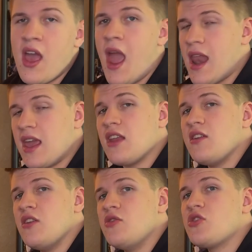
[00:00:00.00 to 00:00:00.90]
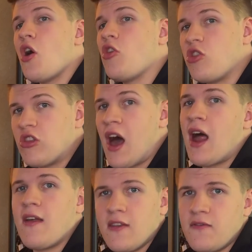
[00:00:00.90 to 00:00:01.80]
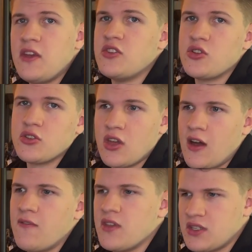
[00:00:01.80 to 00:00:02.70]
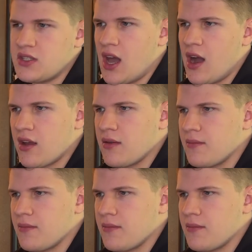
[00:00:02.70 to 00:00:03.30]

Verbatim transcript: and it can use a lot of the features of this dock.